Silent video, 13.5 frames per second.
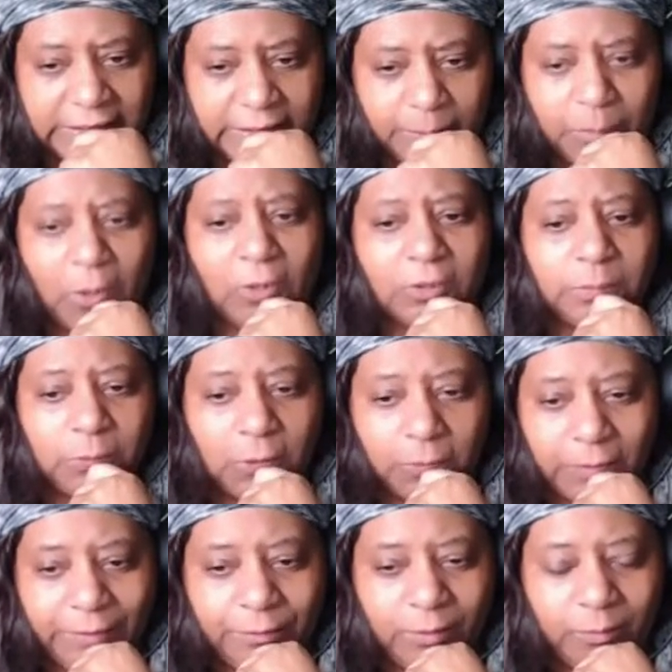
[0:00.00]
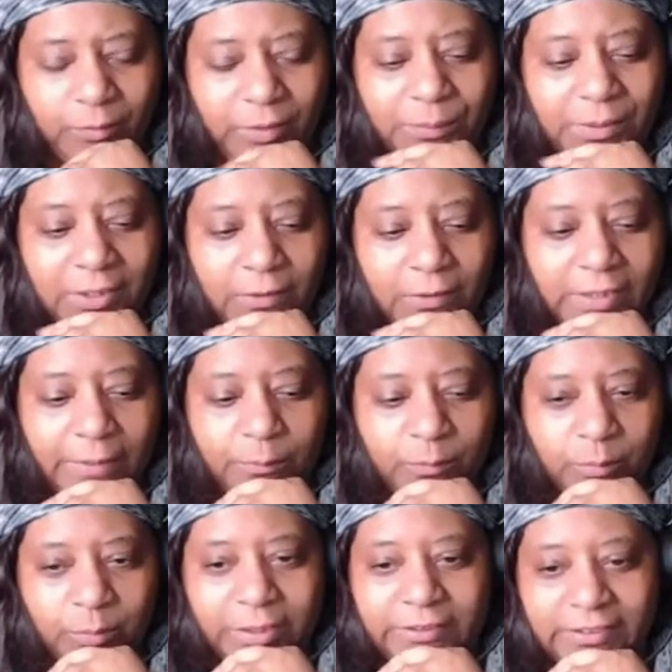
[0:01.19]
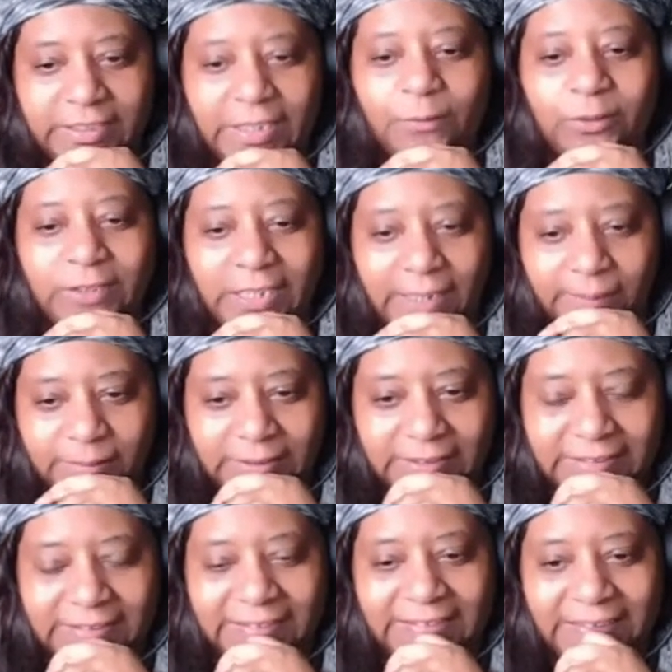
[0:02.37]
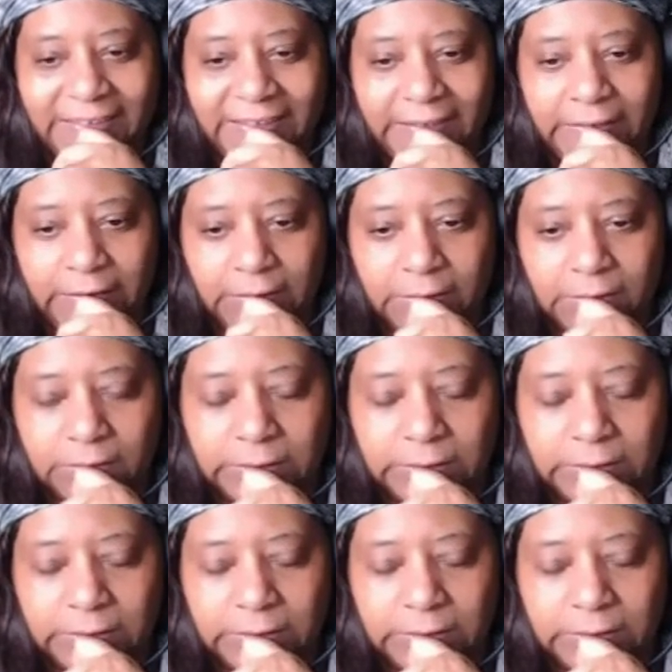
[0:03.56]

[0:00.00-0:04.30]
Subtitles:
Baltimore. We've been over that bridge several times, you know.